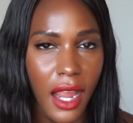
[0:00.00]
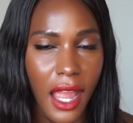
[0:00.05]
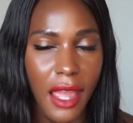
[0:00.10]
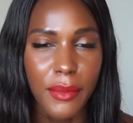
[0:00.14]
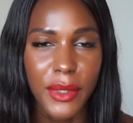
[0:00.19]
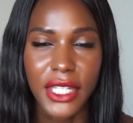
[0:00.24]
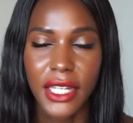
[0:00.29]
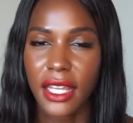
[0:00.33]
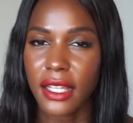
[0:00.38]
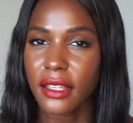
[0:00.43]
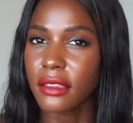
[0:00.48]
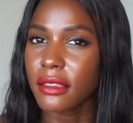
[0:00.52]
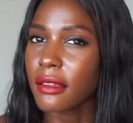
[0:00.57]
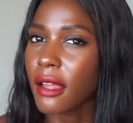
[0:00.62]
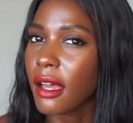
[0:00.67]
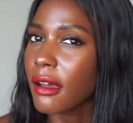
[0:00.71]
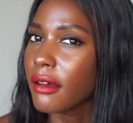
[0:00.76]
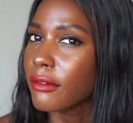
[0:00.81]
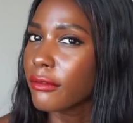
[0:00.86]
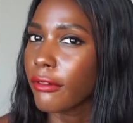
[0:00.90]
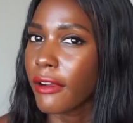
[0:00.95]
I mean, I
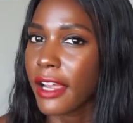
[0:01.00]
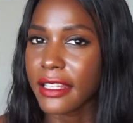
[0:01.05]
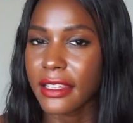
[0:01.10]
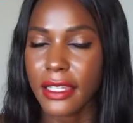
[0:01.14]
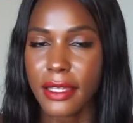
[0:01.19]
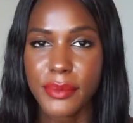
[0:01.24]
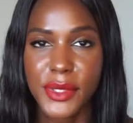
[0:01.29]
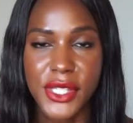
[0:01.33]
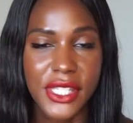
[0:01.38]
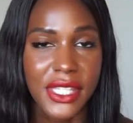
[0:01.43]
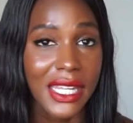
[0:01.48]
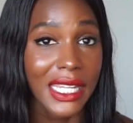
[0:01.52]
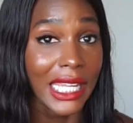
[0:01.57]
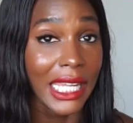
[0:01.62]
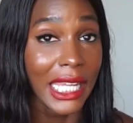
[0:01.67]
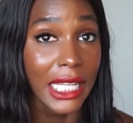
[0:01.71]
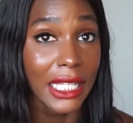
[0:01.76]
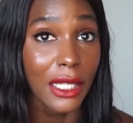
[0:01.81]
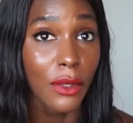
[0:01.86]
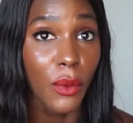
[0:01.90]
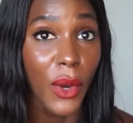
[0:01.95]
love red lipstick
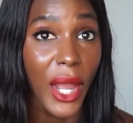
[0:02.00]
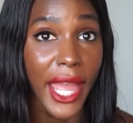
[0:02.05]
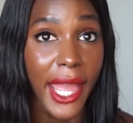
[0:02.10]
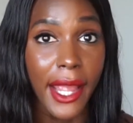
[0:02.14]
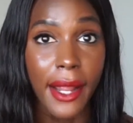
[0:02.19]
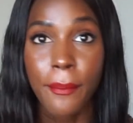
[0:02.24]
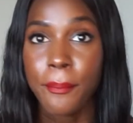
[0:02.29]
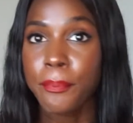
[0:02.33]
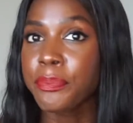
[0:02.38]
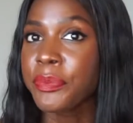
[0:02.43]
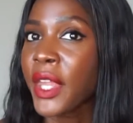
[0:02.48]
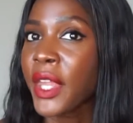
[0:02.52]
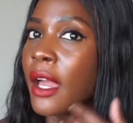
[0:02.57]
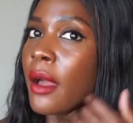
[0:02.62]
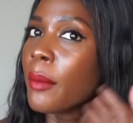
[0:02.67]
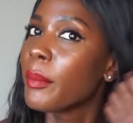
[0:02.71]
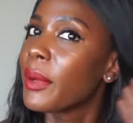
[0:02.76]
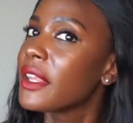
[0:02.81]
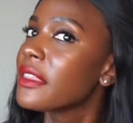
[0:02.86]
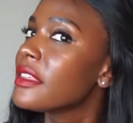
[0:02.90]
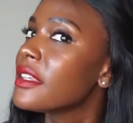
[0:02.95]
anyway,
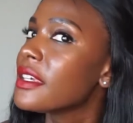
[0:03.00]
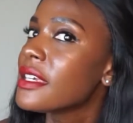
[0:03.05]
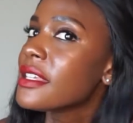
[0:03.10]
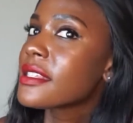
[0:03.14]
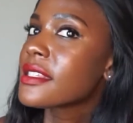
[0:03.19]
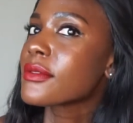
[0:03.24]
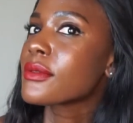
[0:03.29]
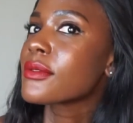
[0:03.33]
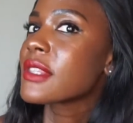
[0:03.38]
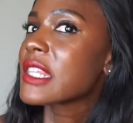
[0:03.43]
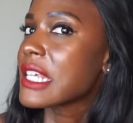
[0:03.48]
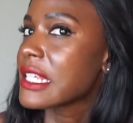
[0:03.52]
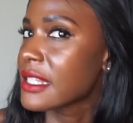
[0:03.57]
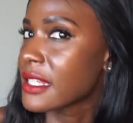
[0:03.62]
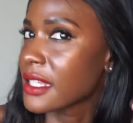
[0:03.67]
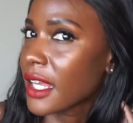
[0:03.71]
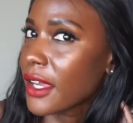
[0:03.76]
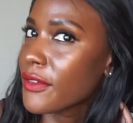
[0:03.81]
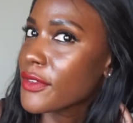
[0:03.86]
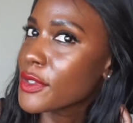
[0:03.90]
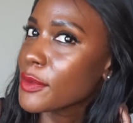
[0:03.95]
but this
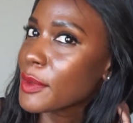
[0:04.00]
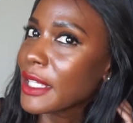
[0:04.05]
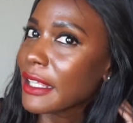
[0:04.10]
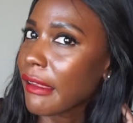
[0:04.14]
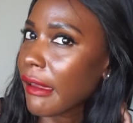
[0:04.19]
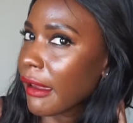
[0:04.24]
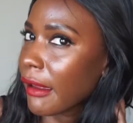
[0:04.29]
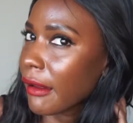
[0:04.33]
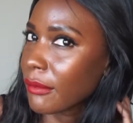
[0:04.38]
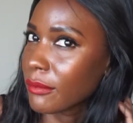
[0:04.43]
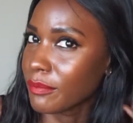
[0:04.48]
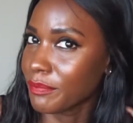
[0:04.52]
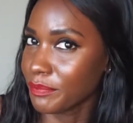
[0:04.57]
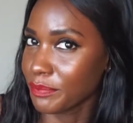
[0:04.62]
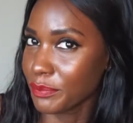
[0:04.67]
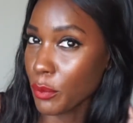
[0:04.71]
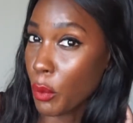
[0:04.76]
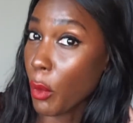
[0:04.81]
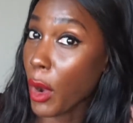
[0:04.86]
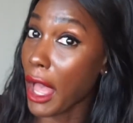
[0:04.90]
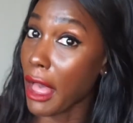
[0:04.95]
gives me like
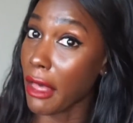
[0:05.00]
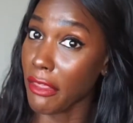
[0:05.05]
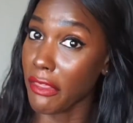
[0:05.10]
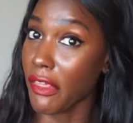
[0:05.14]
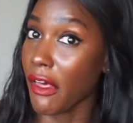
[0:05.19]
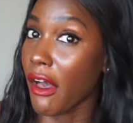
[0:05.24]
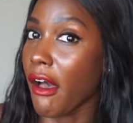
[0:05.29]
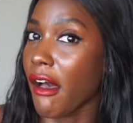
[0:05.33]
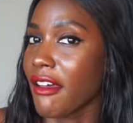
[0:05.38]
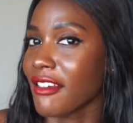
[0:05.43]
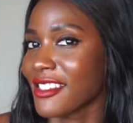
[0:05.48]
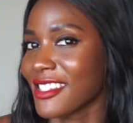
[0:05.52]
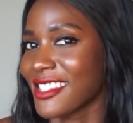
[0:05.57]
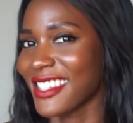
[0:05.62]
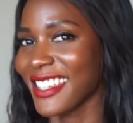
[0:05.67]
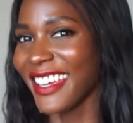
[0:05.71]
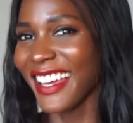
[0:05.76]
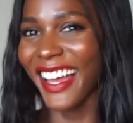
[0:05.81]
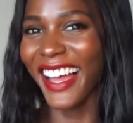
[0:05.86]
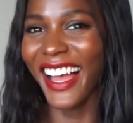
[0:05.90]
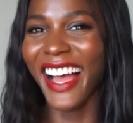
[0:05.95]
wild thoughts.
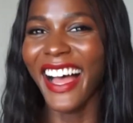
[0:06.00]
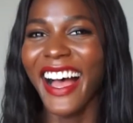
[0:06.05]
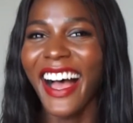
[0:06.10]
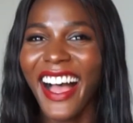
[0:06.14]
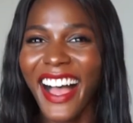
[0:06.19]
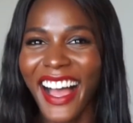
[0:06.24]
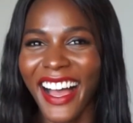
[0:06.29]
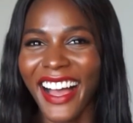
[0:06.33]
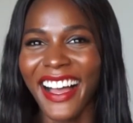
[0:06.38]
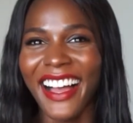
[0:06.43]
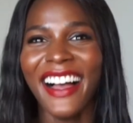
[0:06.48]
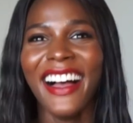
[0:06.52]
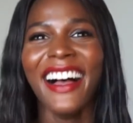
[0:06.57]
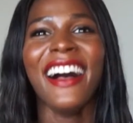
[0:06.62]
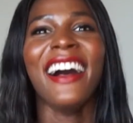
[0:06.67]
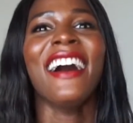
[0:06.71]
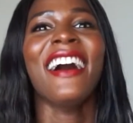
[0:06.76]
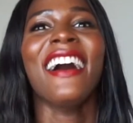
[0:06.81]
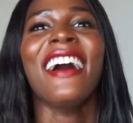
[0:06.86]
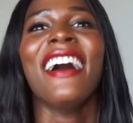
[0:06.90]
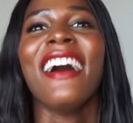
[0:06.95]

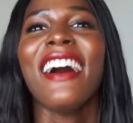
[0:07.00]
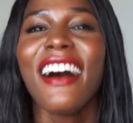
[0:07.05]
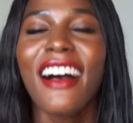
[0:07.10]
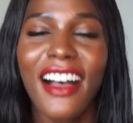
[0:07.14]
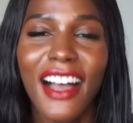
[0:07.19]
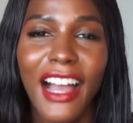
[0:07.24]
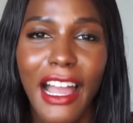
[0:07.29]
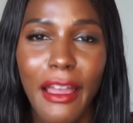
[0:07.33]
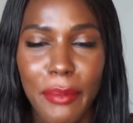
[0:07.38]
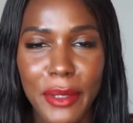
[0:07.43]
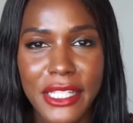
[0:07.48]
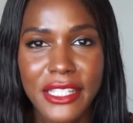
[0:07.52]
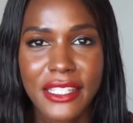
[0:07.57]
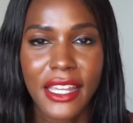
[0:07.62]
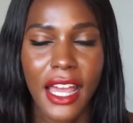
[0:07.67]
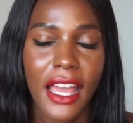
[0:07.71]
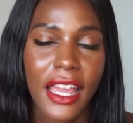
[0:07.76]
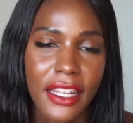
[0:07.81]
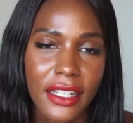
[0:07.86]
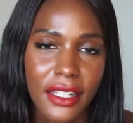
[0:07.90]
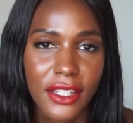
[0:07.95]
I've been
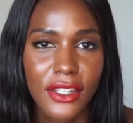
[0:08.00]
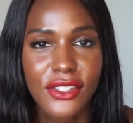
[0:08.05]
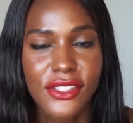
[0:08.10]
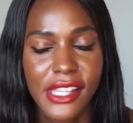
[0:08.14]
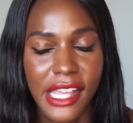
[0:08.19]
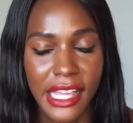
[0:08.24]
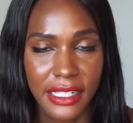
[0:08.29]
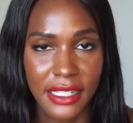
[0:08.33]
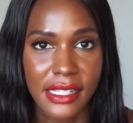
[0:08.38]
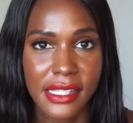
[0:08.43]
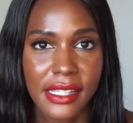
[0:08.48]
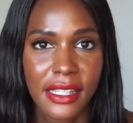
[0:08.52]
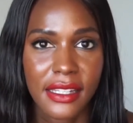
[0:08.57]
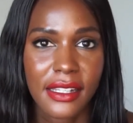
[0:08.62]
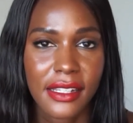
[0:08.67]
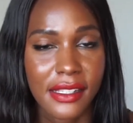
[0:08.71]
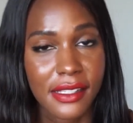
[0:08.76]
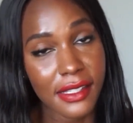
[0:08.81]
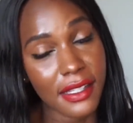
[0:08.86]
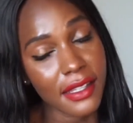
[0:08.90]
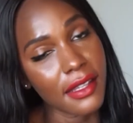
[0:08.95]
dying to use that in a
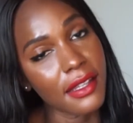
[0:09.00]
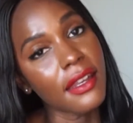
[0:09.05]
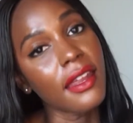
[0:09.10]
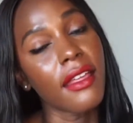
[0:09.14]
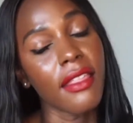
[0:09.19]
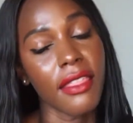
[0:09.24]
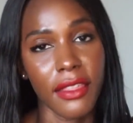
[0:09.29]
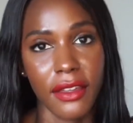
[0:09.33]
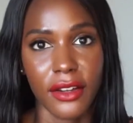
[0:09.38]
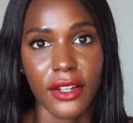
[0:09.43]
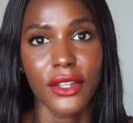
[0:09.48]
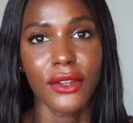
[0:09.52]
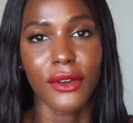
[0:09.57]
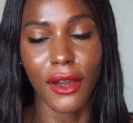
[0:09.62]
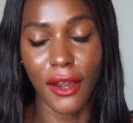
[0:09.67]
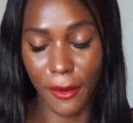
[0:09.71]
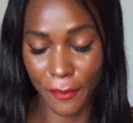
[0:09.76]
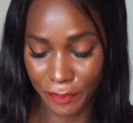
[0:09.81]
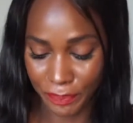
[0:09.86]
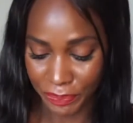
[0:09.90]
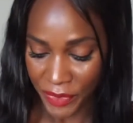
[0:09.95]
sentence, and there you
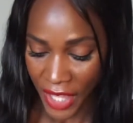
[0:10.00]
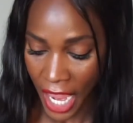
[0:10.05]
are.